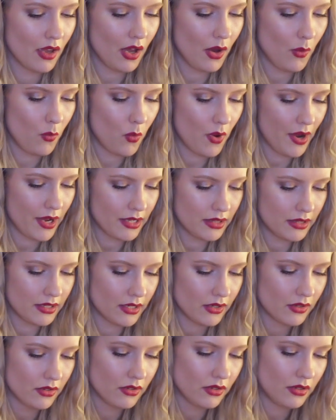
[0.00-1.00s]
a white
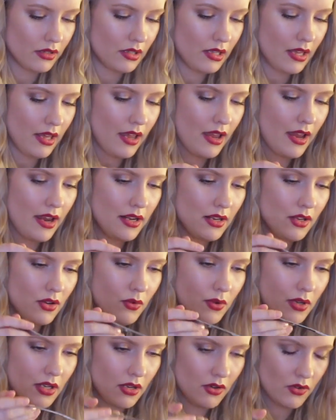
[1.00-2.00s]
little line
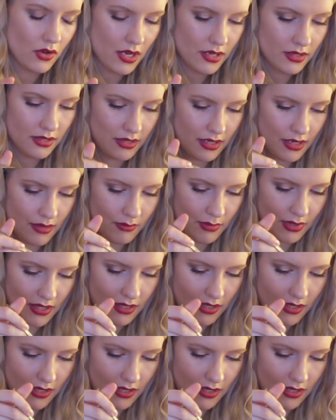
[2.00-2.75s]
going across them.